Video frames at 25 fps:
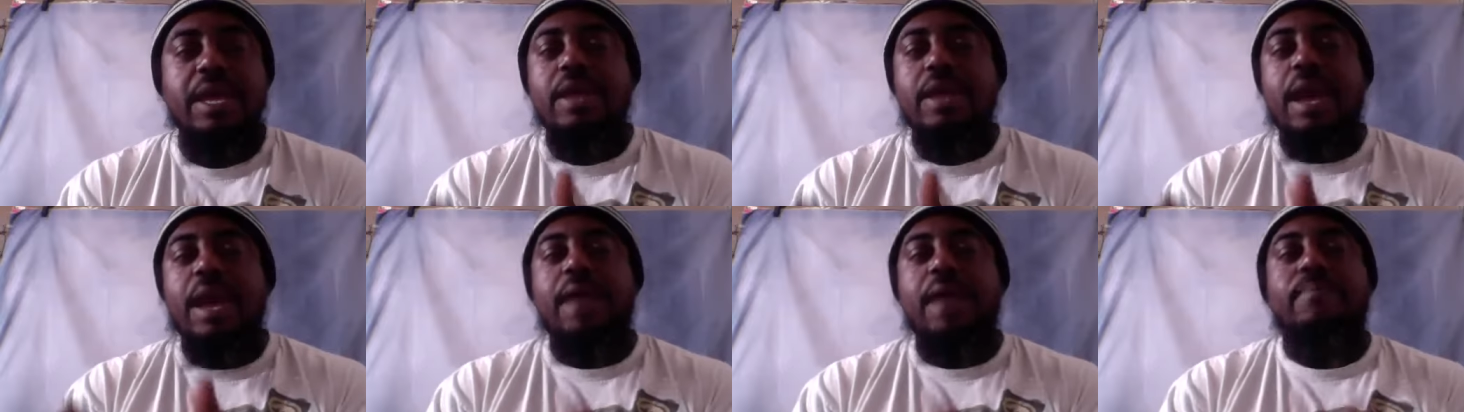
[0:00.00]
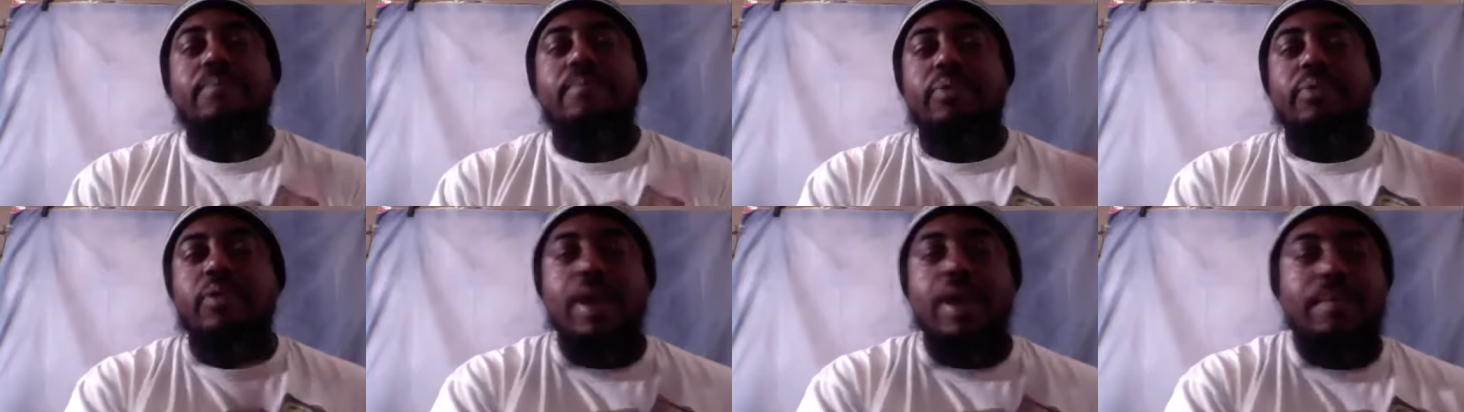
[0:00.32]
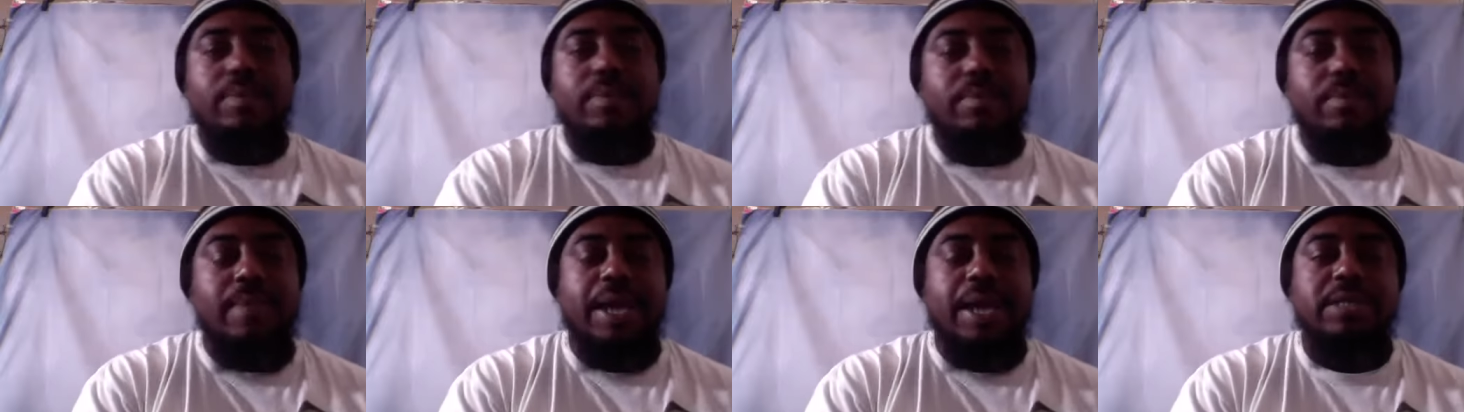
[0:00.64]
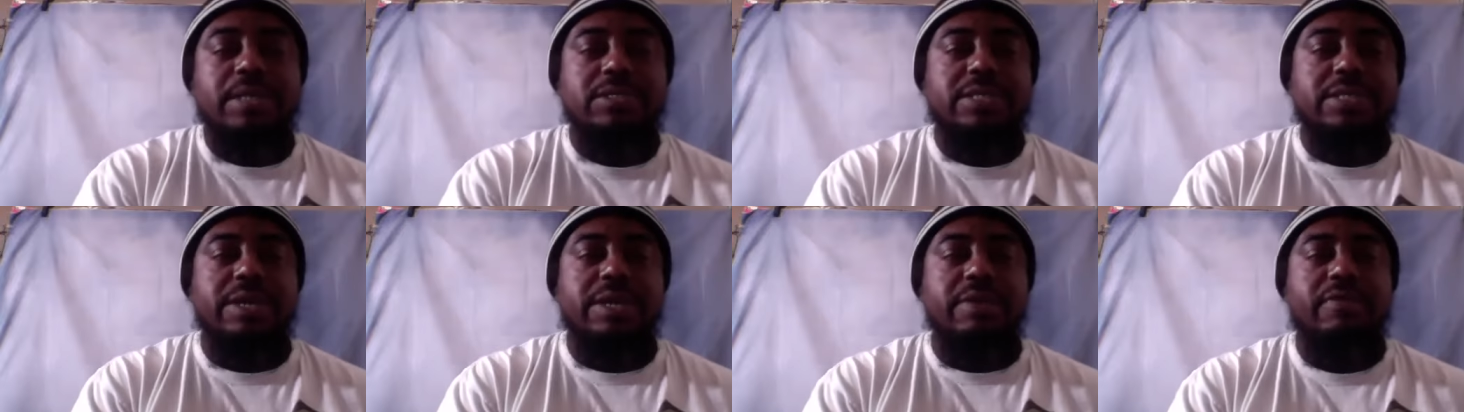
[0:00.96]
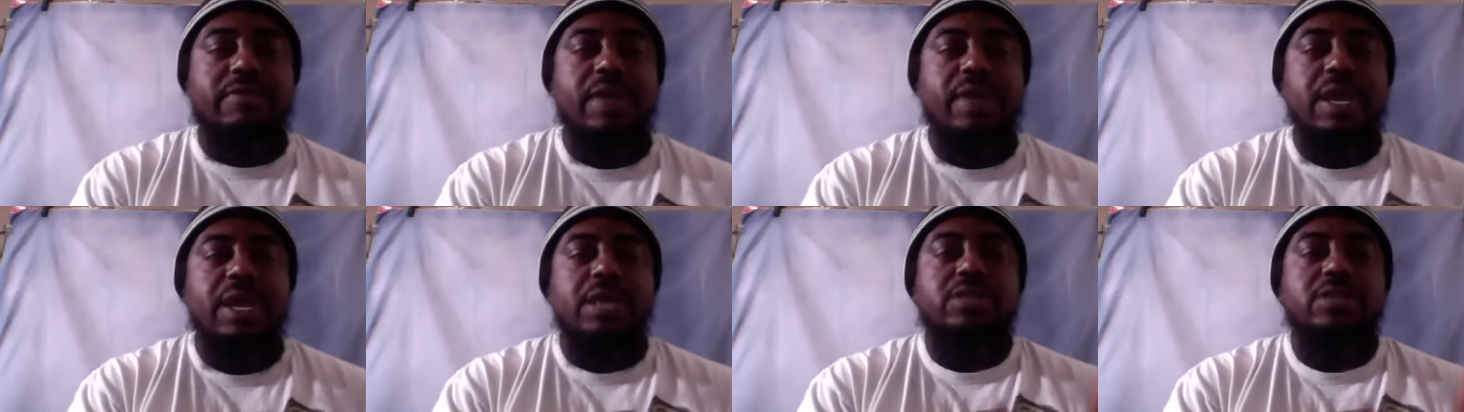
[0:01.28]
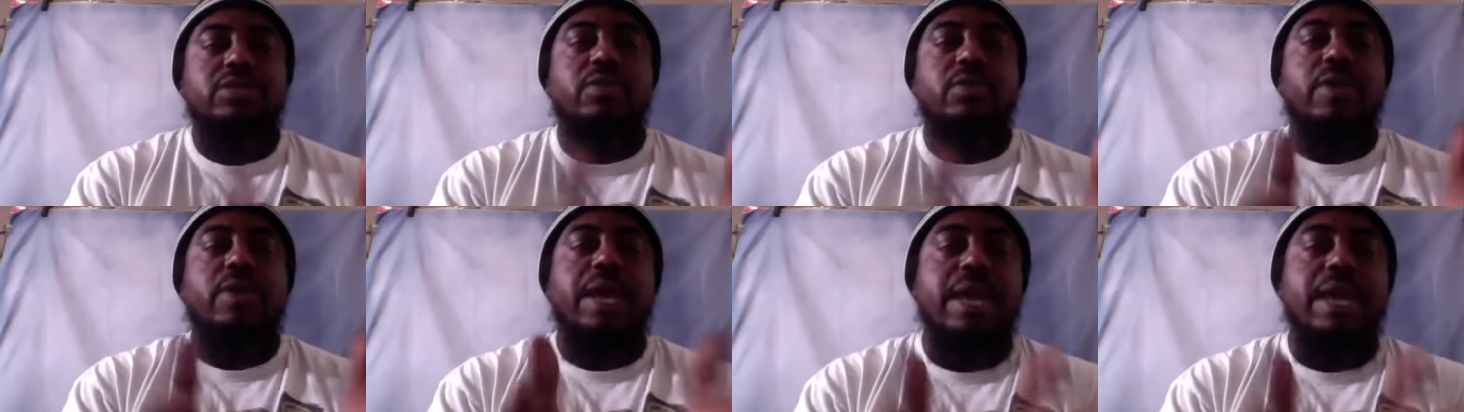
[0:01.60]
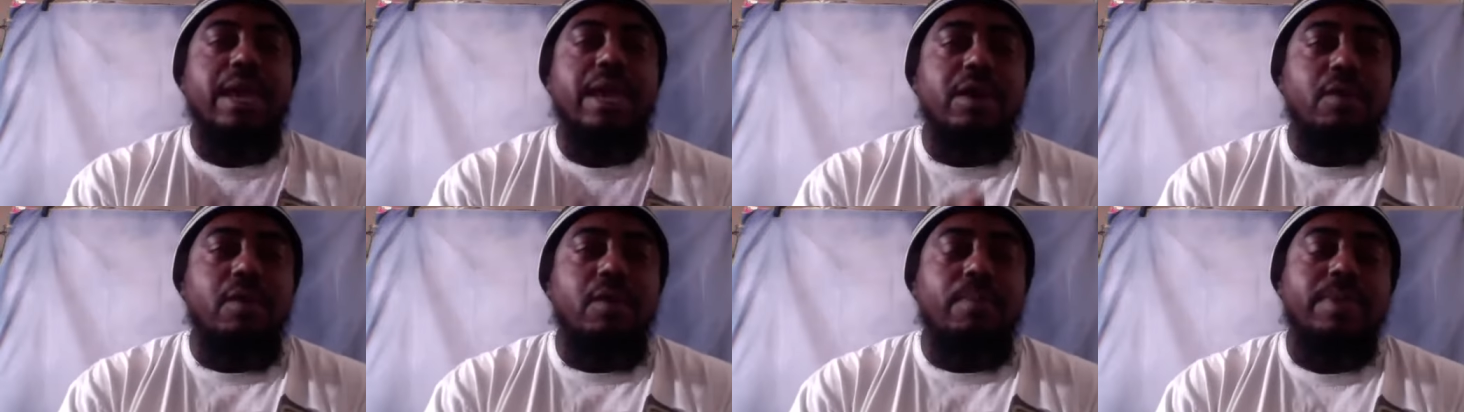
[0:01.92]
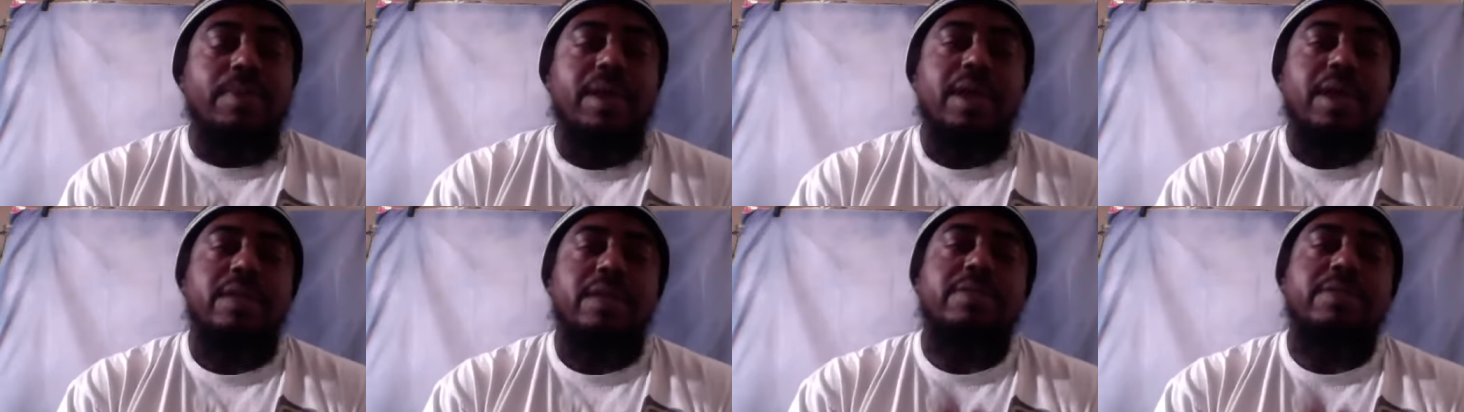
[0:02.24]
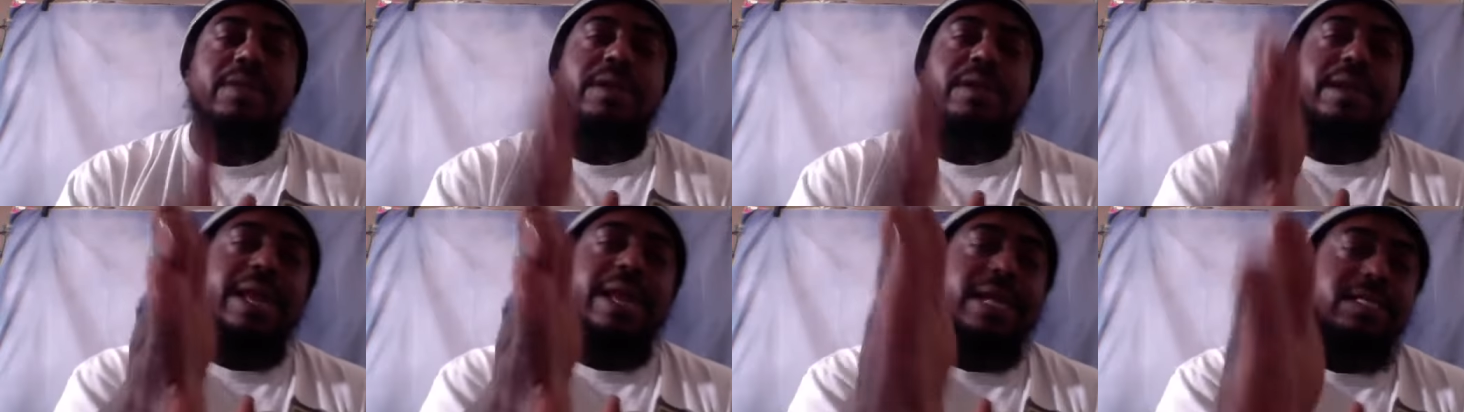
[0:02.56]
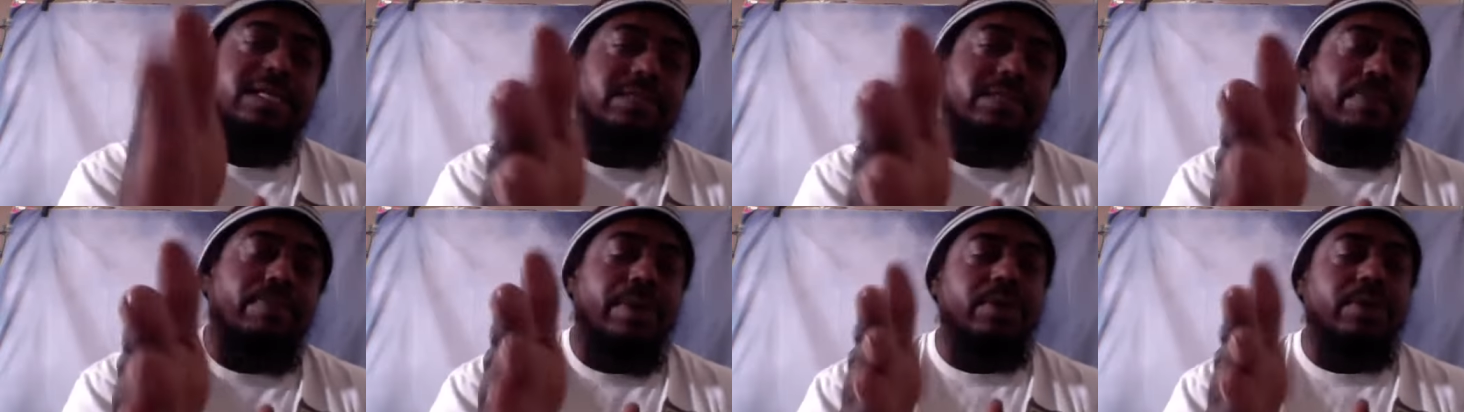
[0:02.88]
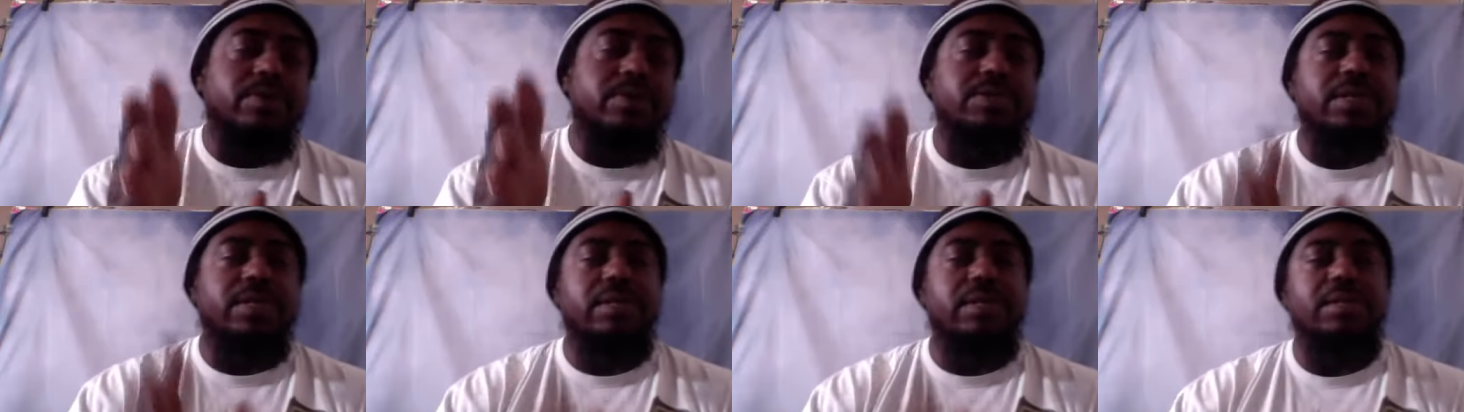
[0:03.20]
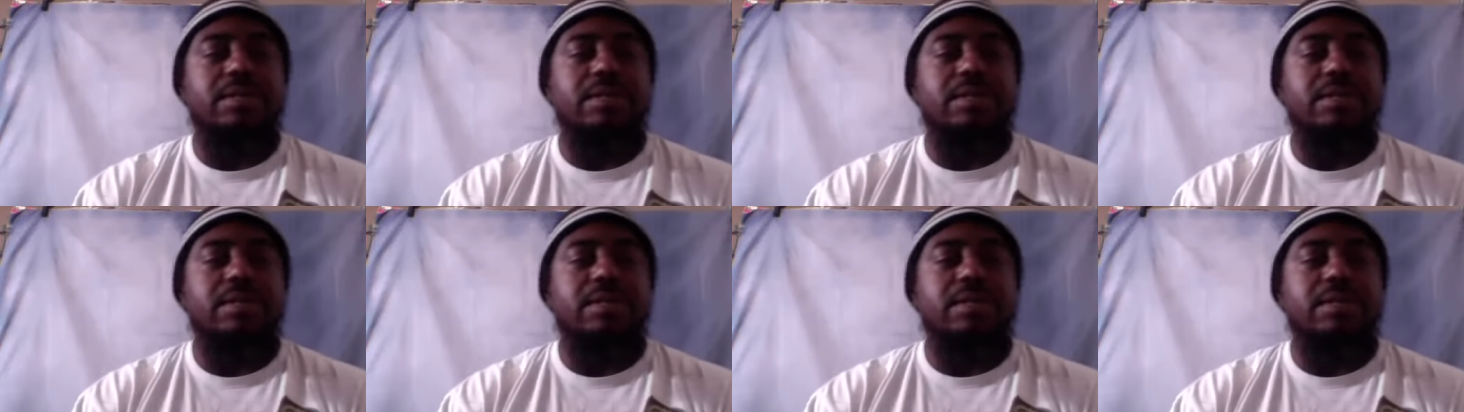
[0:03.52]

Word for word: I prep myself to help the next person.